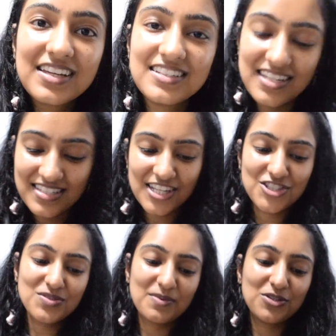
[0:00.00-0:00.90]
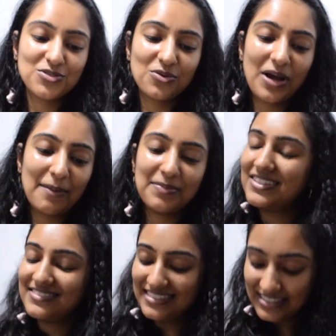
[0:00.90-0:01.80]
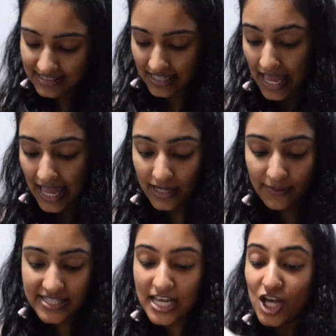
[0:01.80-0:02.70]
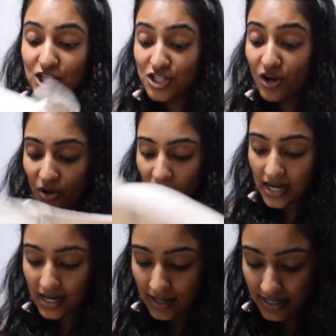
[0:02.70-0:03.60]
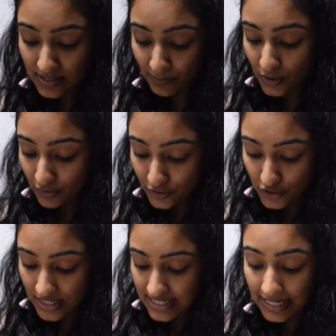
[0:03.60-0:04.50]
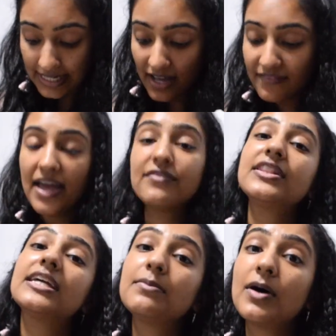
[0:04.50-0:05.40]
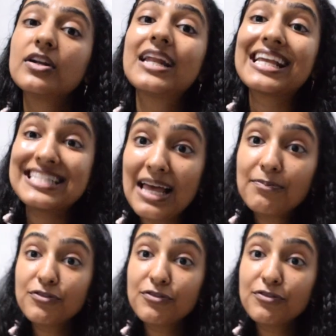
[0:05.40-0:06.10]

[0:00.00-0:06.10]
Doesn't that just make you so happy? Anyways, so it's a beautiful dress. I love everything about it except